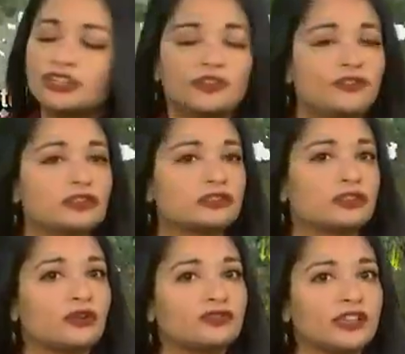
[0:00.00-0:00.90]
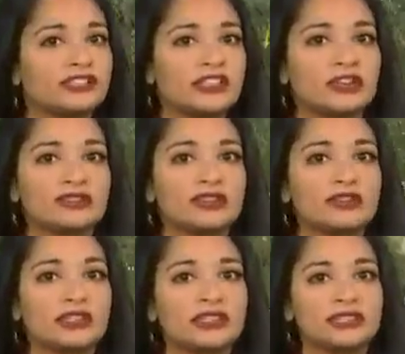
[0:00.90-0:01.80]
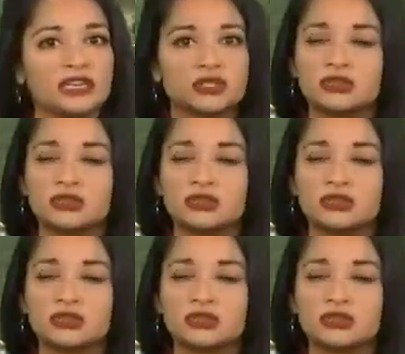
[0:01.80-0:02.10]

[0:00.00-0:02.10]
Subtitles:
a few snowflakes here and there in the central